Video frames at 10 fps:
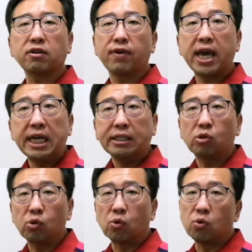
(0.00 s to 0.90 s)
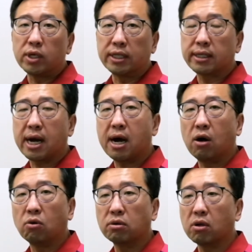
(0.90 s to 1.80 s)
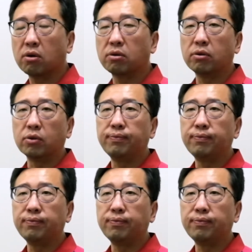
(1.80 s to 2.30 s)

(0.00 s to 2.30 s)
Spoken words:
A2 in town, in Honolulu,